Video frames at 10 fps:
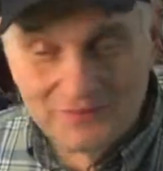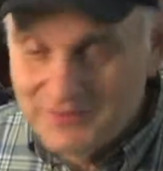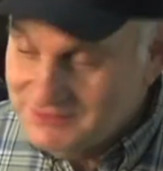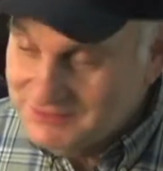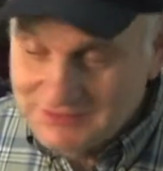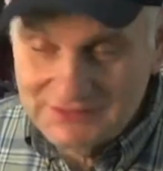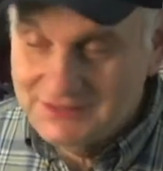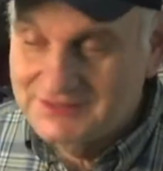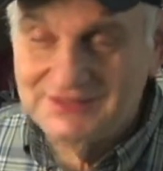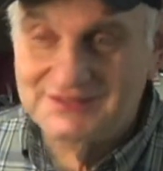the business just to
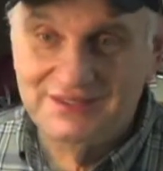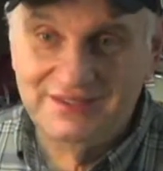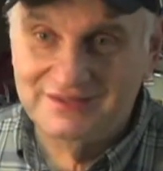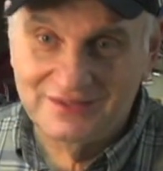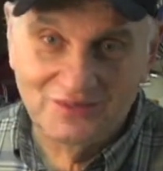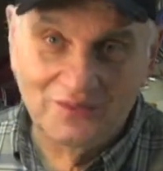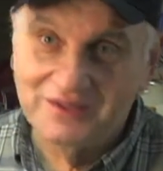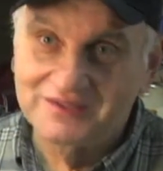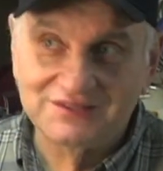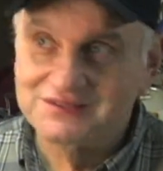succeed. You don't want
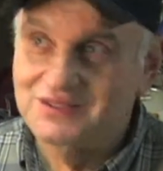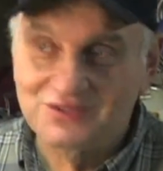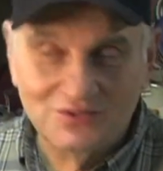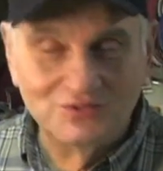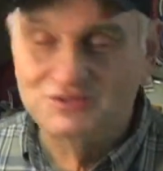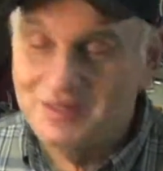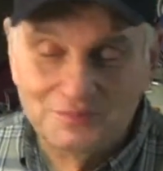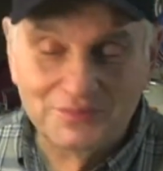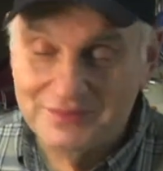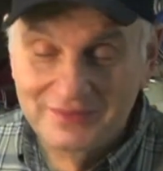it just to close up,
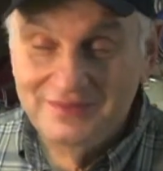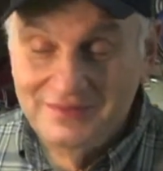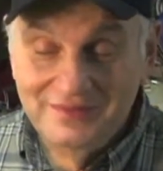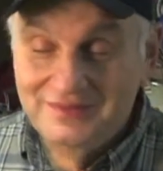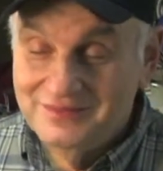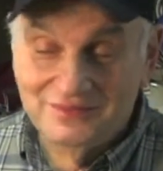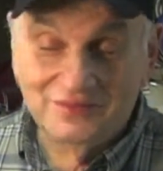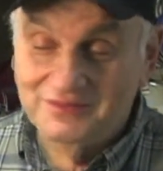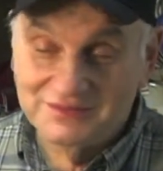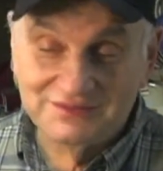you know,
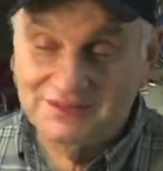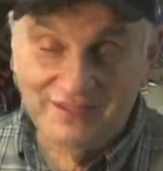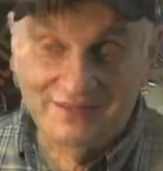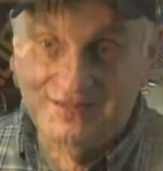just like